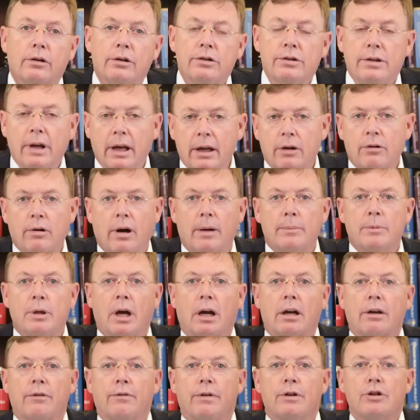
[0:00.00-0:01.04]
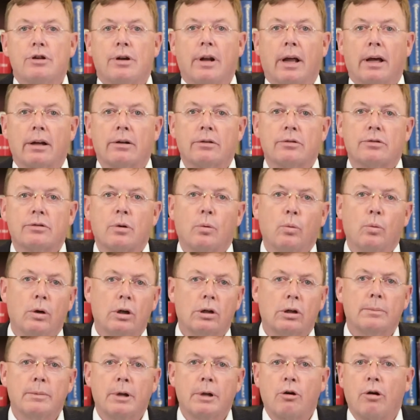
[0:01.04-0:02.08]
Good day, Crime Talk aficionados.
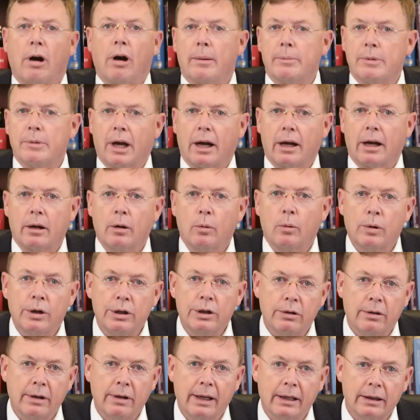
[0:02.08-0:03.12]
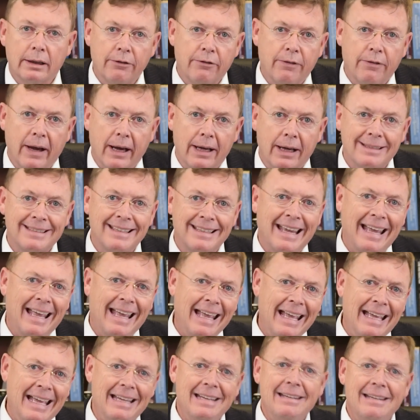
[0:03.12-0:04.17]
Welcome to Crime Talk, where you can get the facts
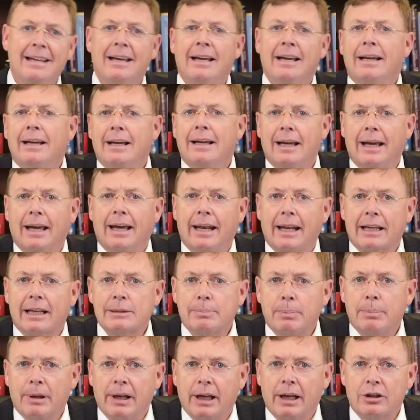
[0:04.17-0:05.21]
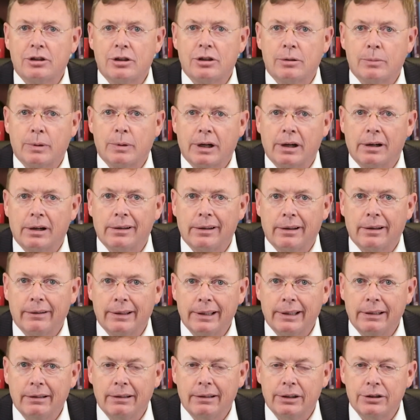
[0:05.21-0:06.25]
and an explanation regarding the
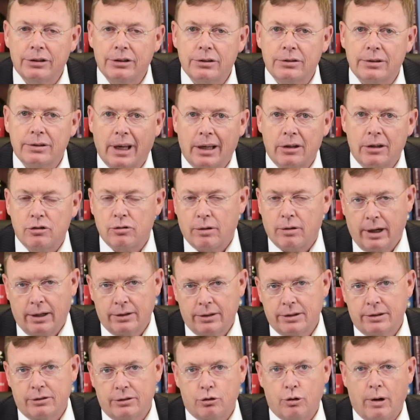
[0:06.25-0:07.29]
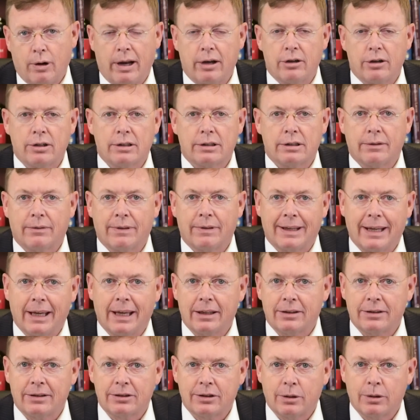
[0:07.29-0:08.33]
legal issues and trial strategies of the
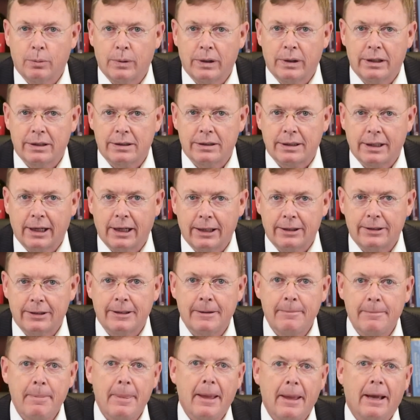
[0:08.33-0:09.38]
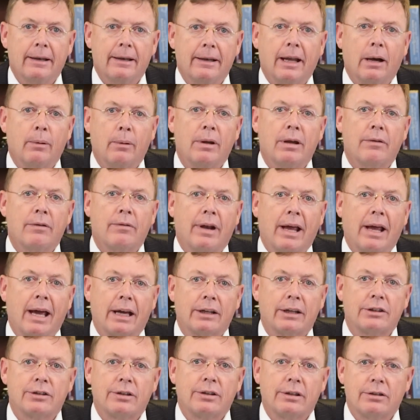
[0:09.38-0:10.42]
cases that we discuss. Now, we have an
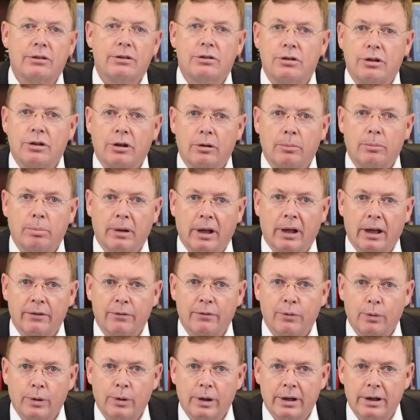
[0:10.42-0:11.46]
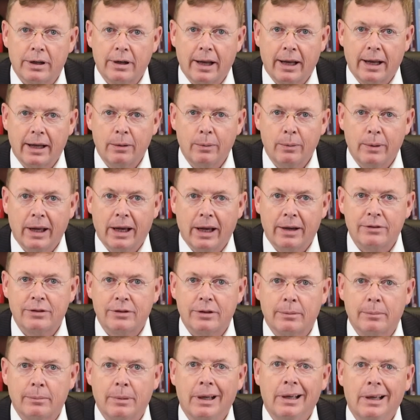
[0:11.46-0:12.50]
excellent show planned for you today. We have
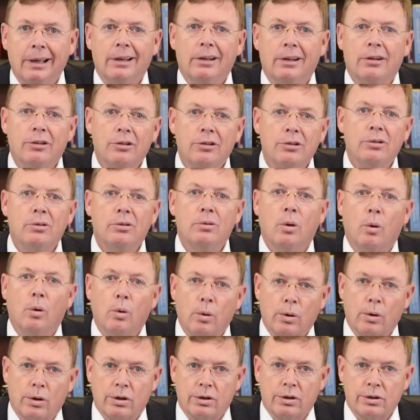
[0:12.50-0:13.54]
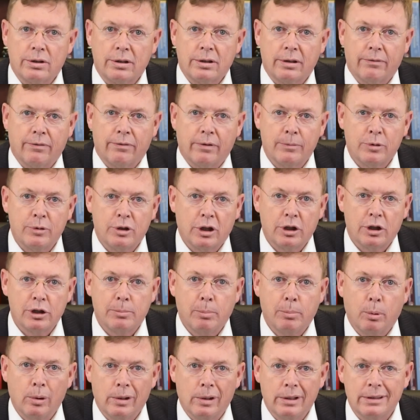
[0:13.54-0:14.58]
some new orders from
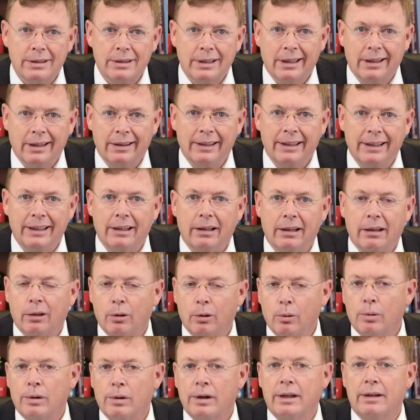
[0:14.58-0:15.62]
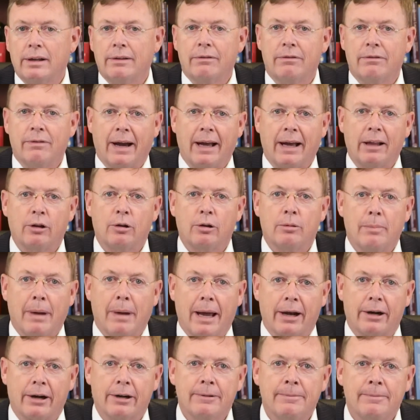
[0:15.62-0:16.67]
Judge Boyce in the Lori Vallow
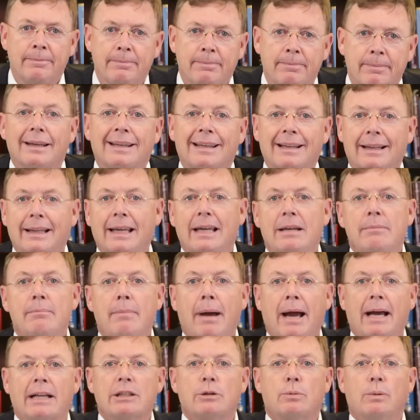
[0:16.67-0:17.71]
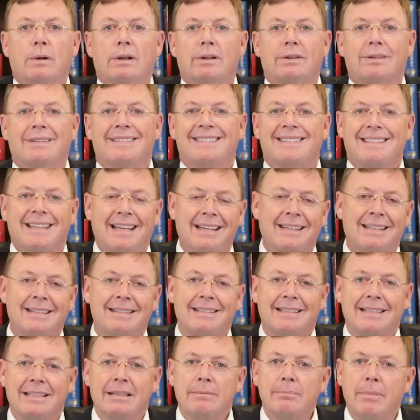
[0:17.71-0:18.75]
matter. Ghislaine Maxwell's
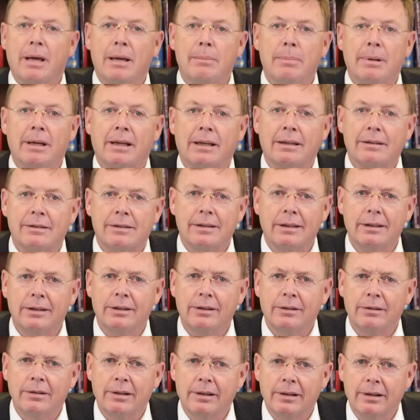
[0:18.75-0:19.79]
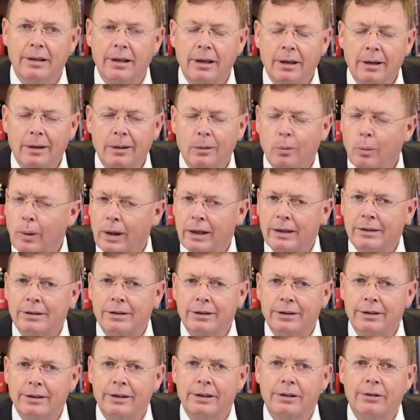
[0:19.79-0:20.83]
sentencing may be continued, and wait
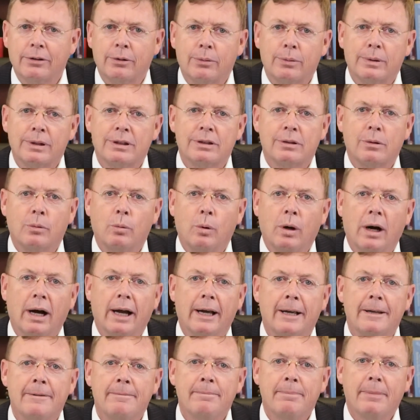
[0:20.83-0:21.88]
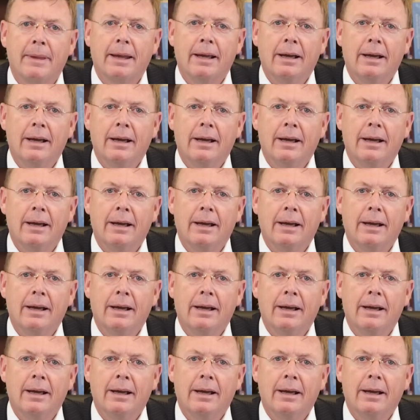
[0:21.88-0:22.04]
until you hear the reason why.